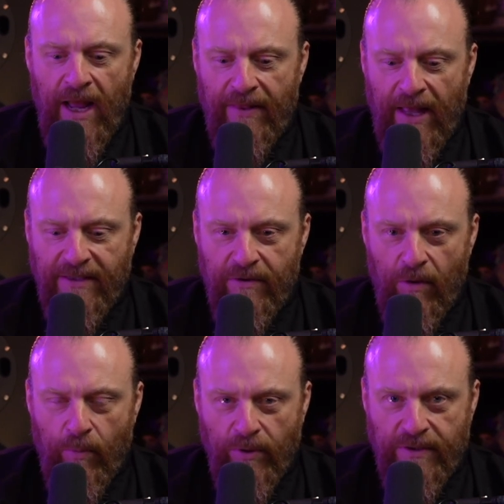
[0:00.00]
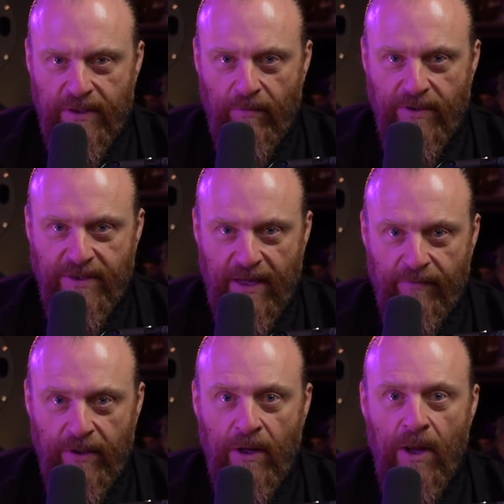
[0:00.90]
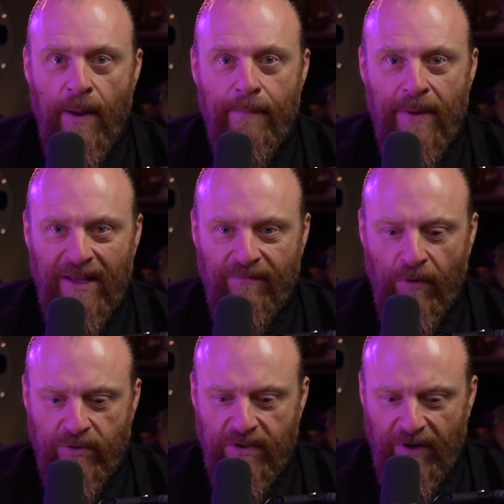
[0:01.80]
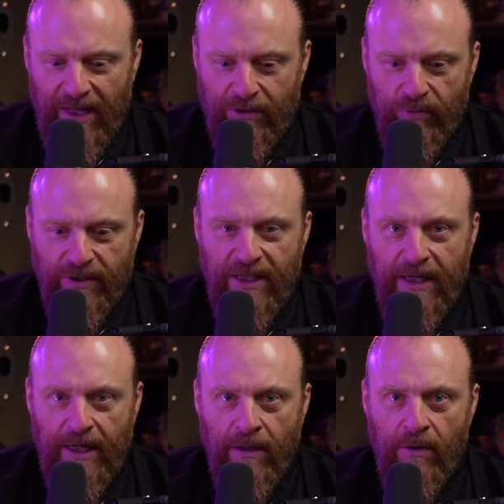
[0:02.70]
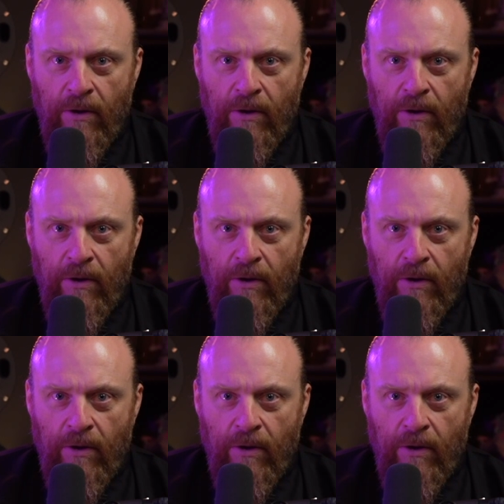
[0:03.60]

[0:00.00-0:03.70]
and that 0.07 millivolts of electricity,